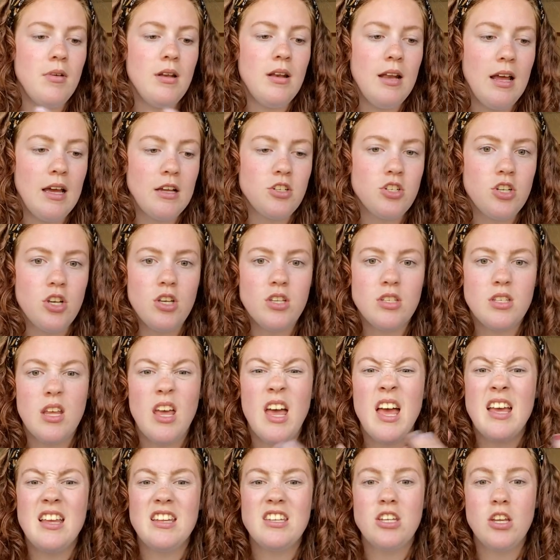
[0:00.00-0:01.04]
Lectures,
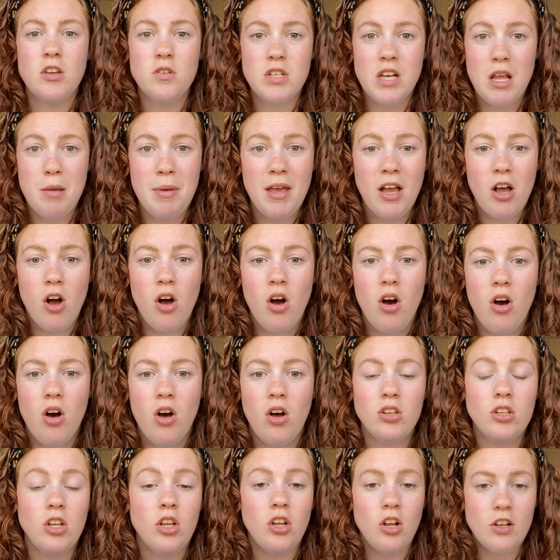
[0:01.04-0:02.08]
usually a big
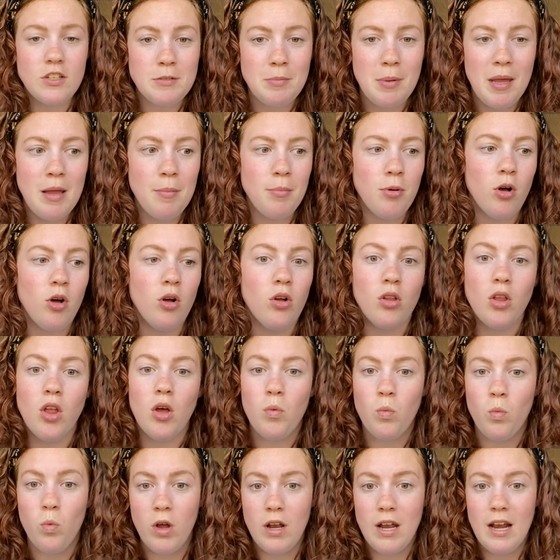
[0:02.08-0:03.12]
hall, lots of people,
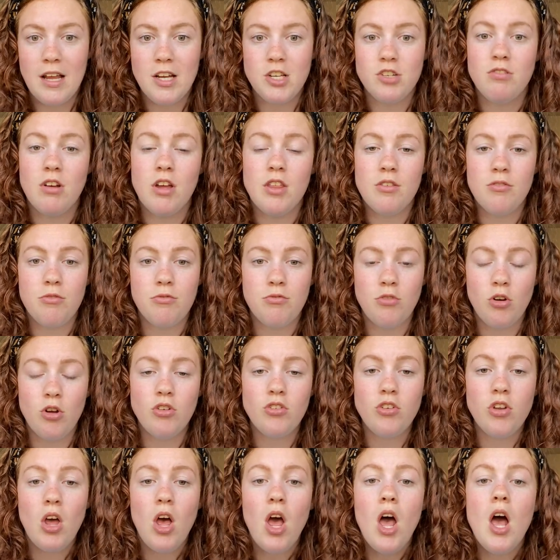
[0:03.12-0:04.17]
one lecturer at the
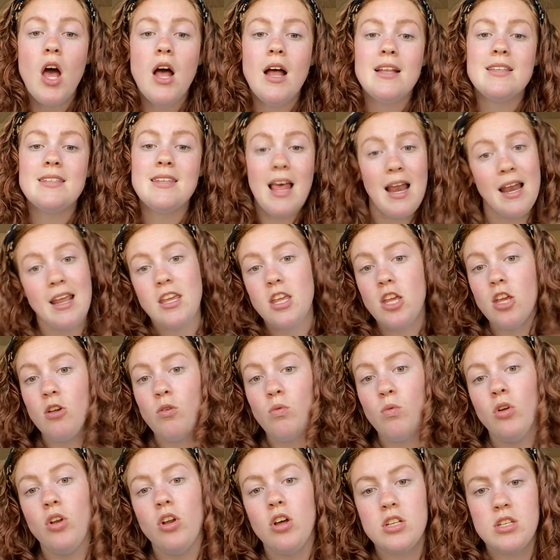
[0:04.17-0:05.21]
front telling
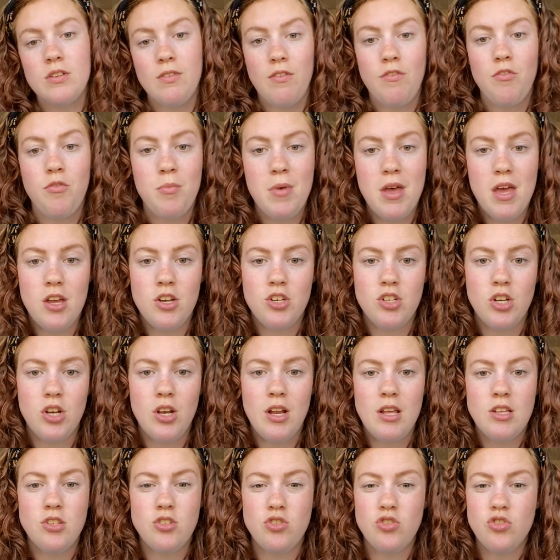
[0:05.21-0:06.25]
you loads of information.
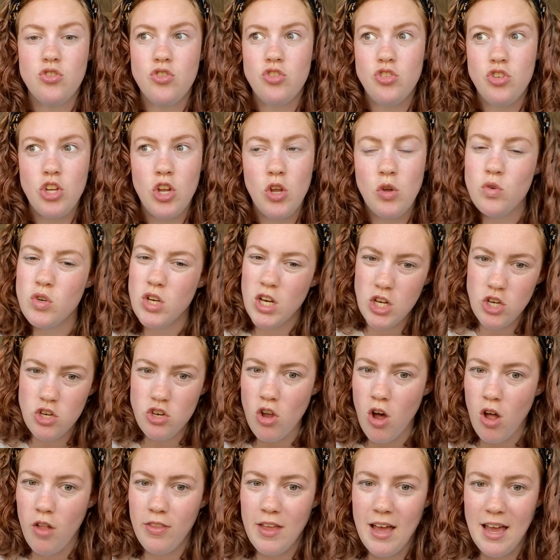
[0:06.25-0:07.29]
It's usually
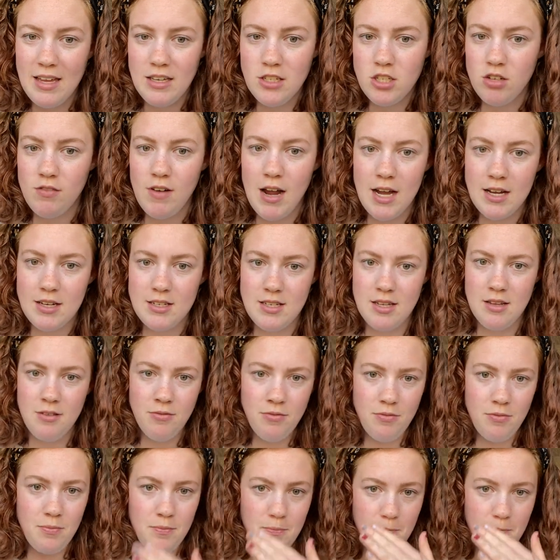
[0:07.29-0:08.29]
not that interactive.